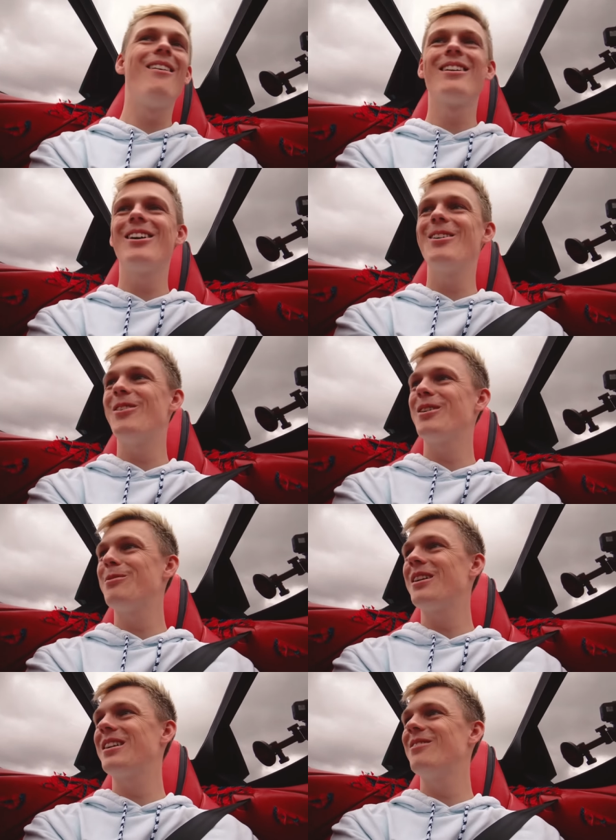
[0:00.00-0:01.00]
we're going past
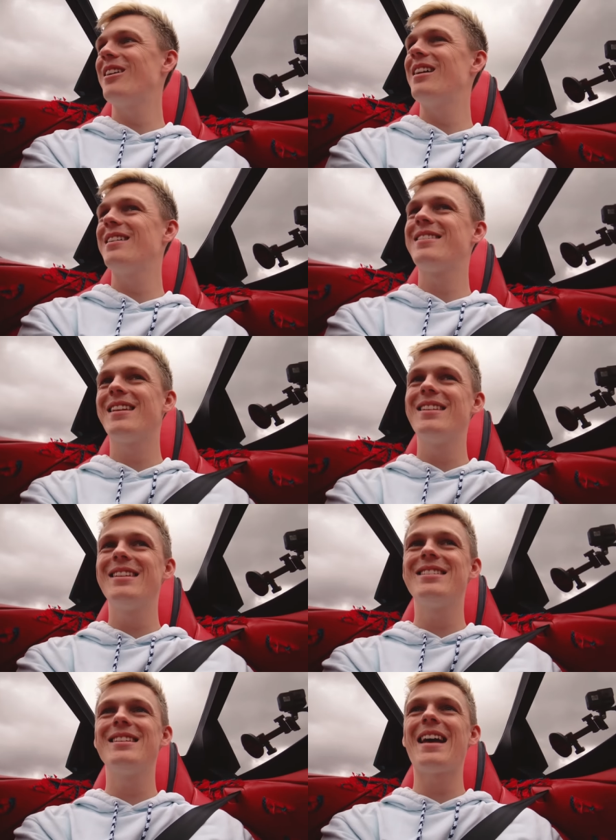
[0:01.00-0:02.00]
Buckingham Palace.
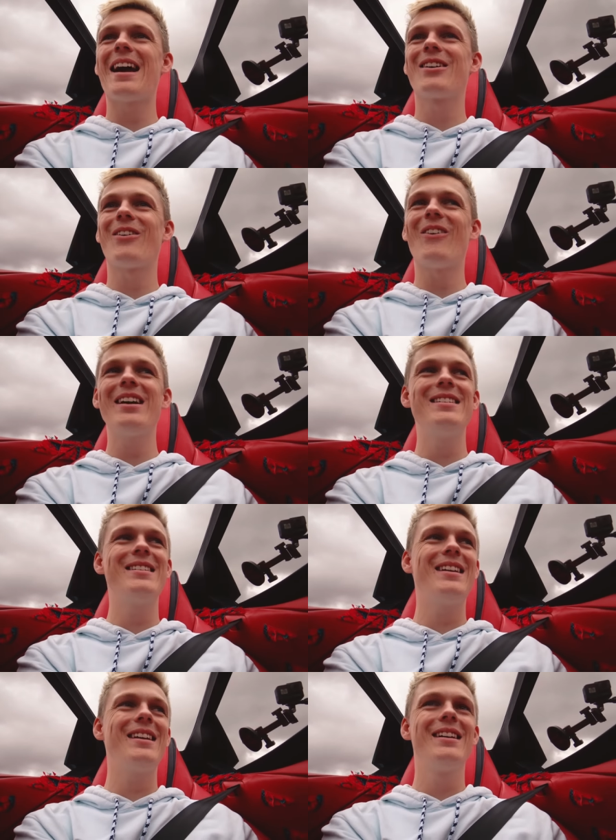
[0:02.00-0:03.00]
This is
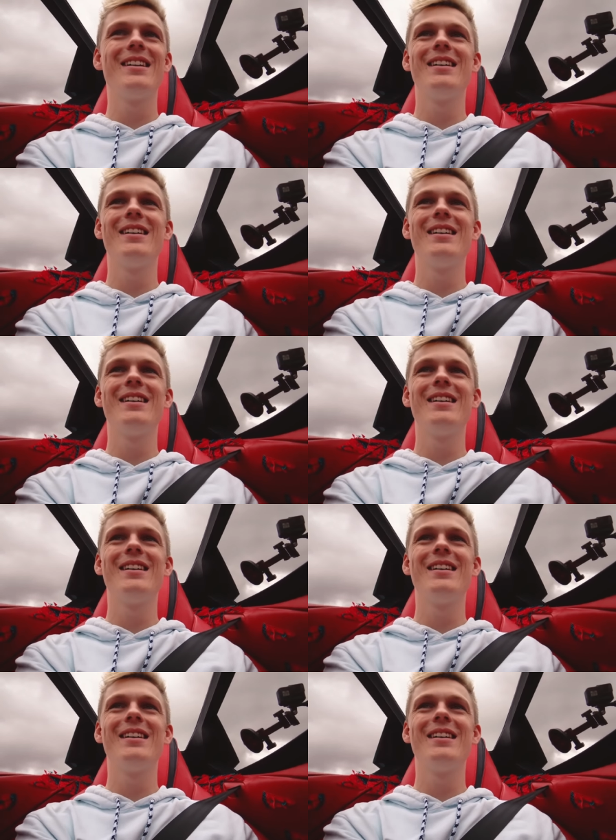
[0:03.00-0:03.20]
crazy.